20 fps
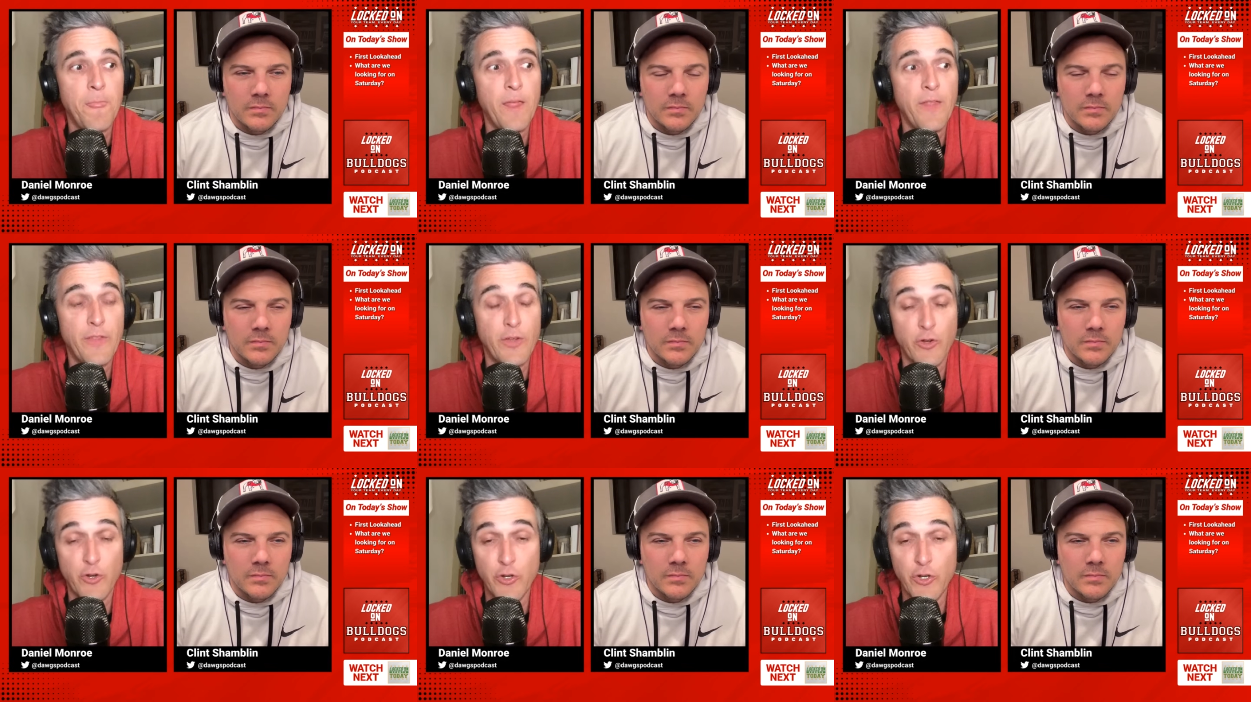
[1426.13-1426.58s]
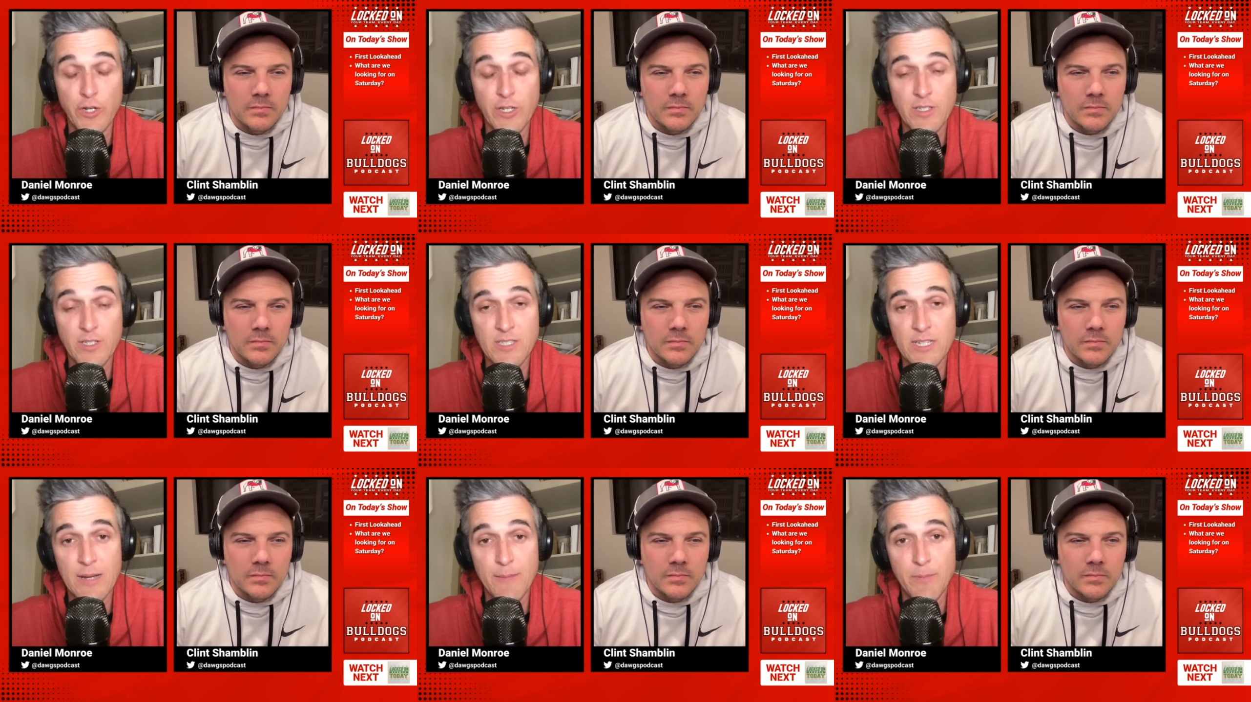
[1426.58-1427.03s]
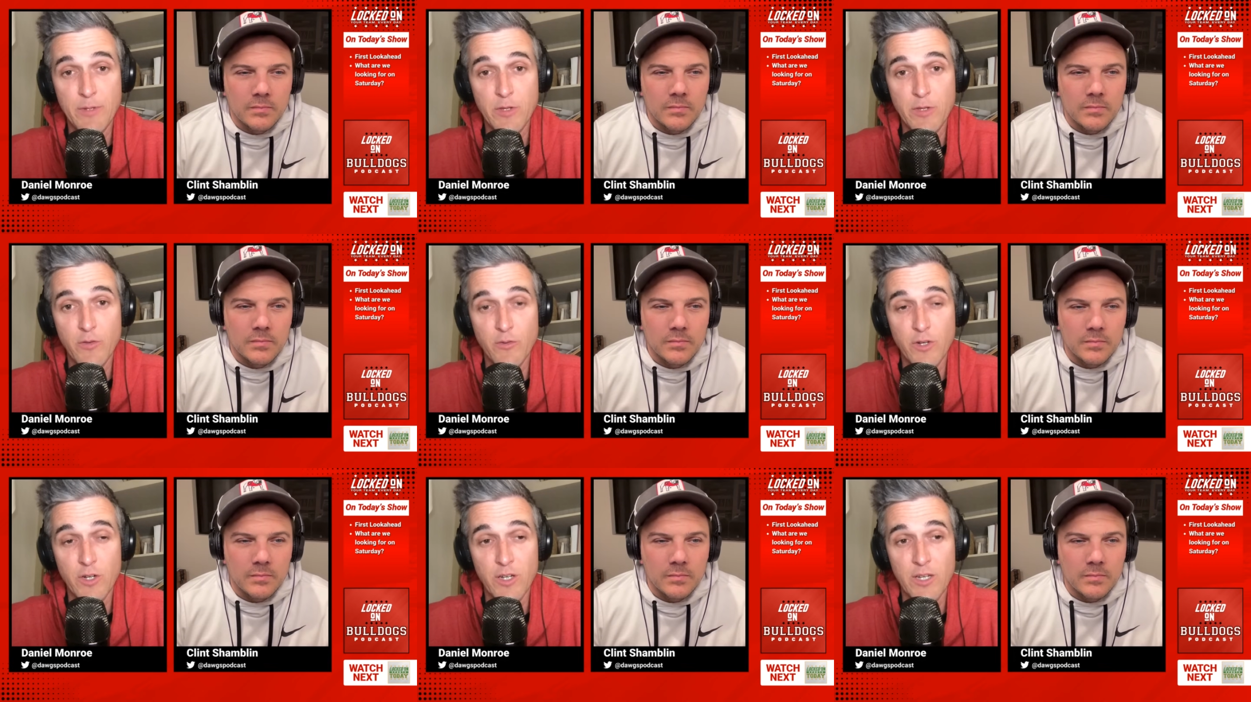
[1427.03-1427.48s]
Speaker 1: They're good at stopping the
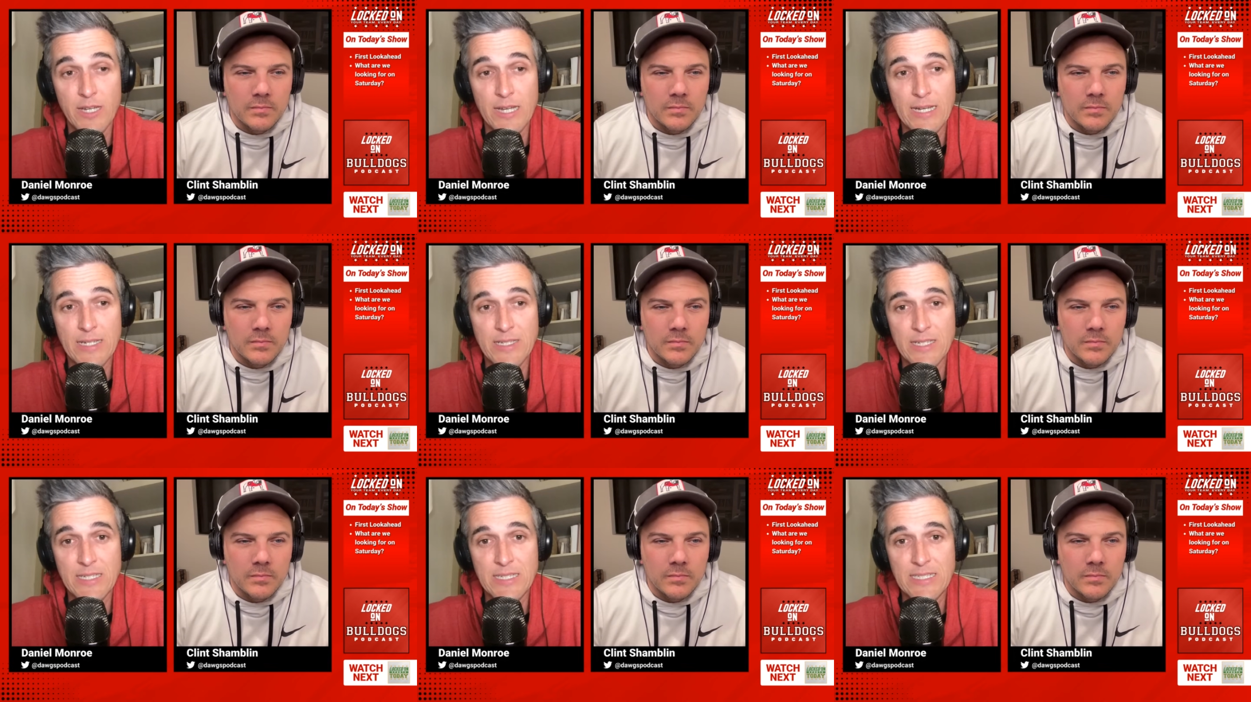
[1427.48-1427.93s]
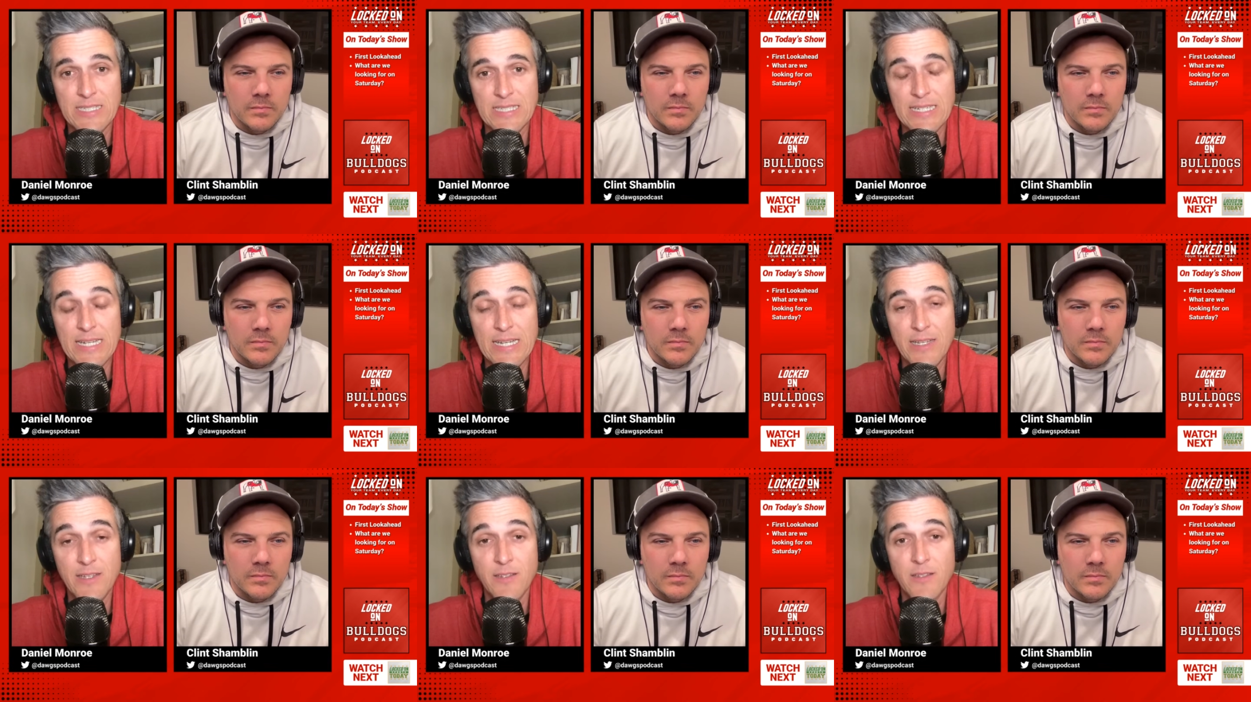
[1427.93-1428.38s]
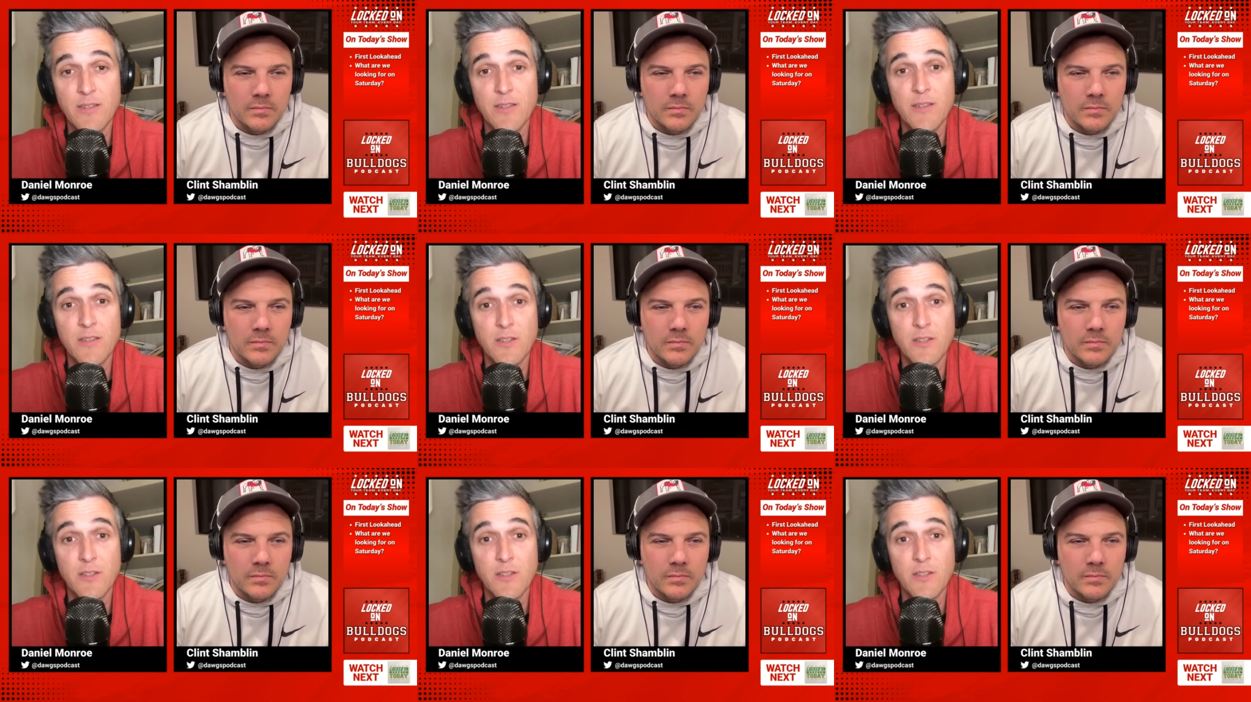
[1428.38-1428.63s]
run. As I said,